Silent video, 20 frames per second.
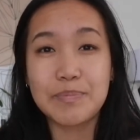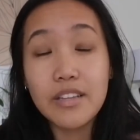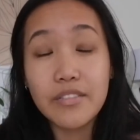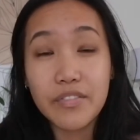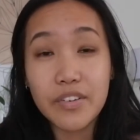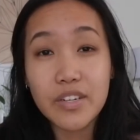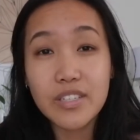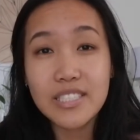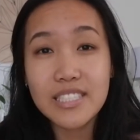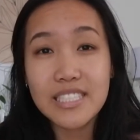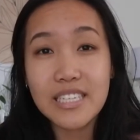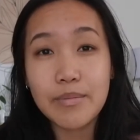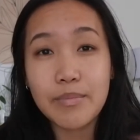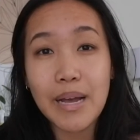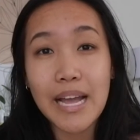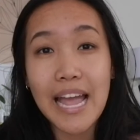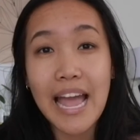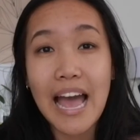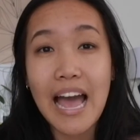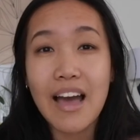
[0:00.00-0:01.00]
The first tip
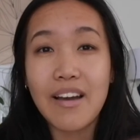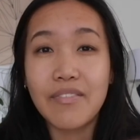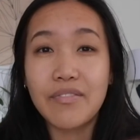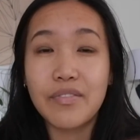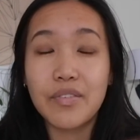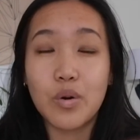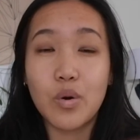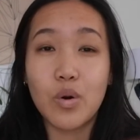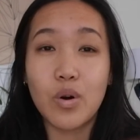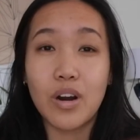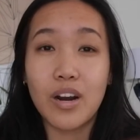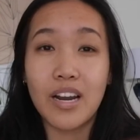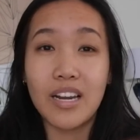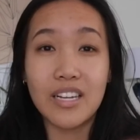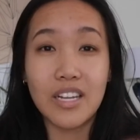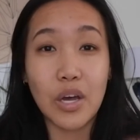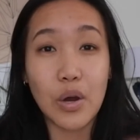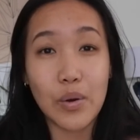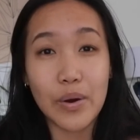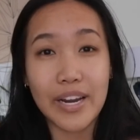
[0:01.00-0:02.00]
I have for
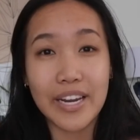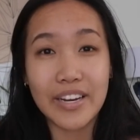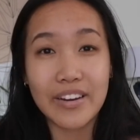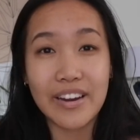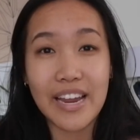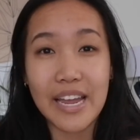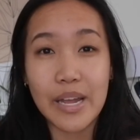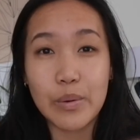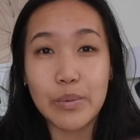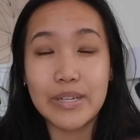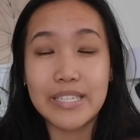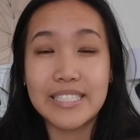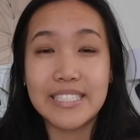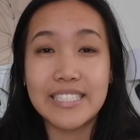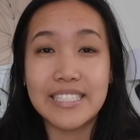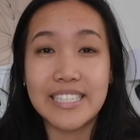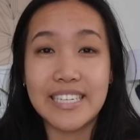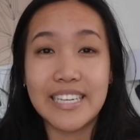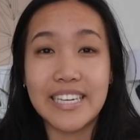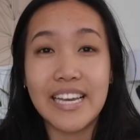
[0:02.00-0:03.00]
lowering your
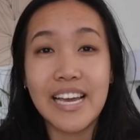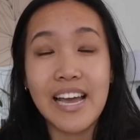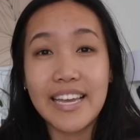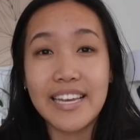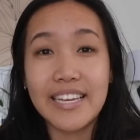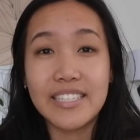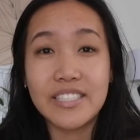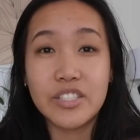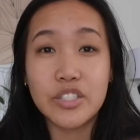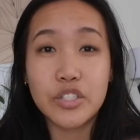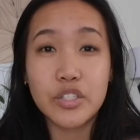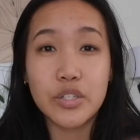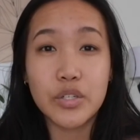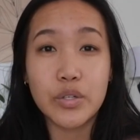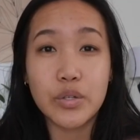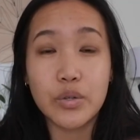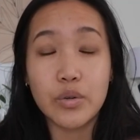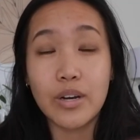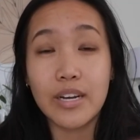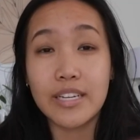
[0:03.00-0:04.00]
A1C is
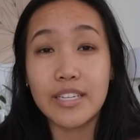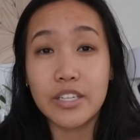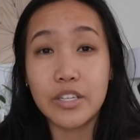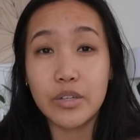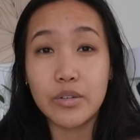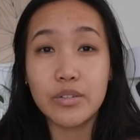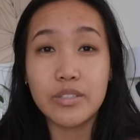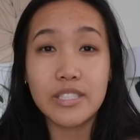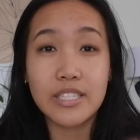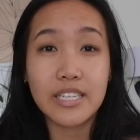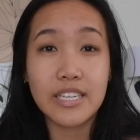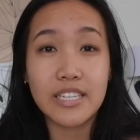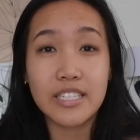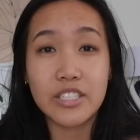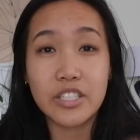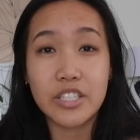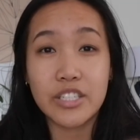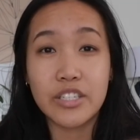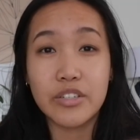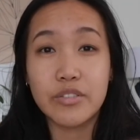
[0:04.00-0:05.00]
to use the
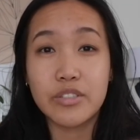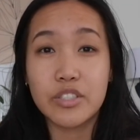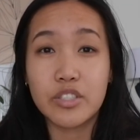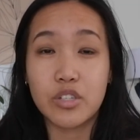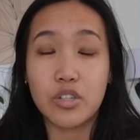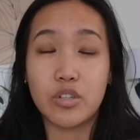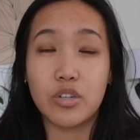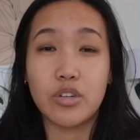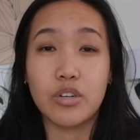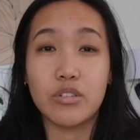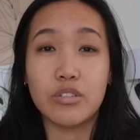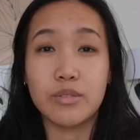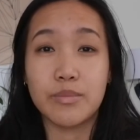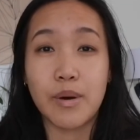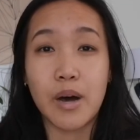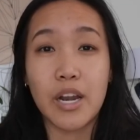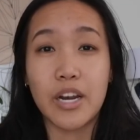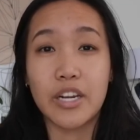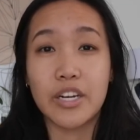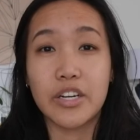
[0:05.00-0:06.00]
continuous glucose
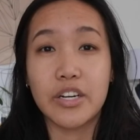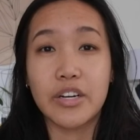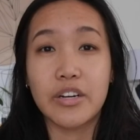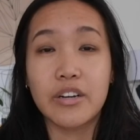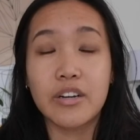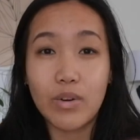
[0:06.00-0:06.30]
monitor.